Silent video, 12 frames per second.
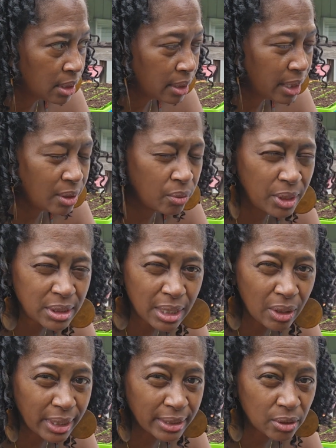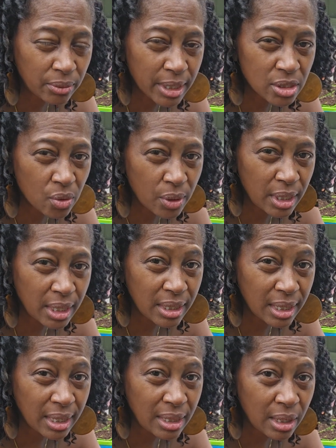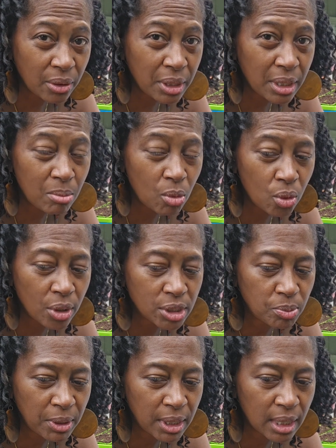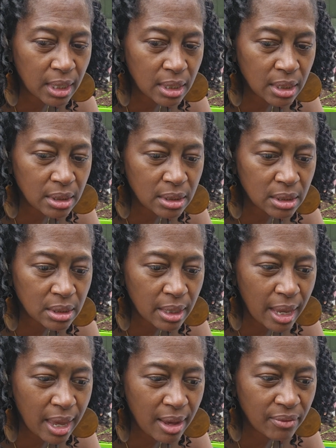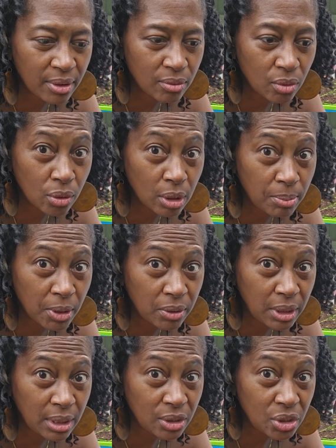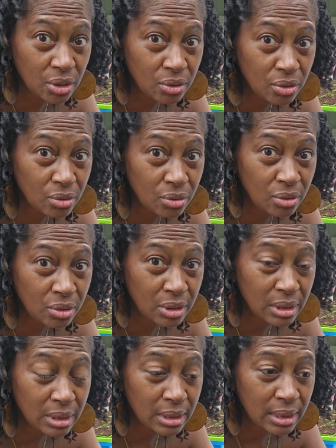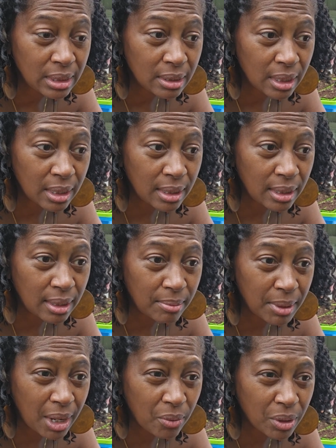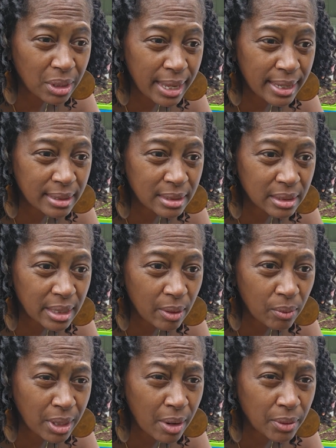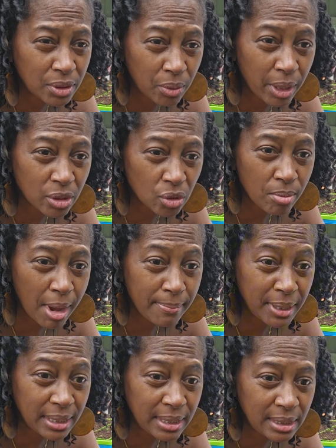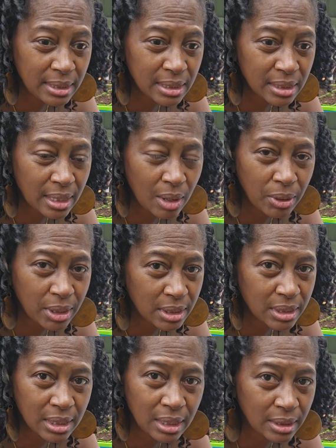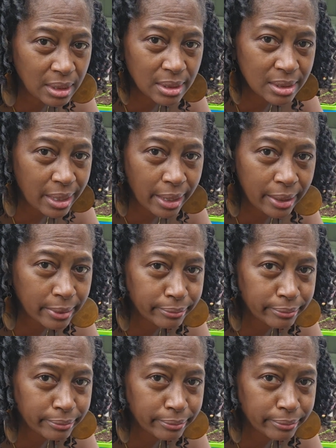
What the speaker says: and the reason I don't like direct sowing anything in there anymore is because I have a roly-poly issue. And I realized, like, when I would direct sow my beans, they would eat the seedlings, like,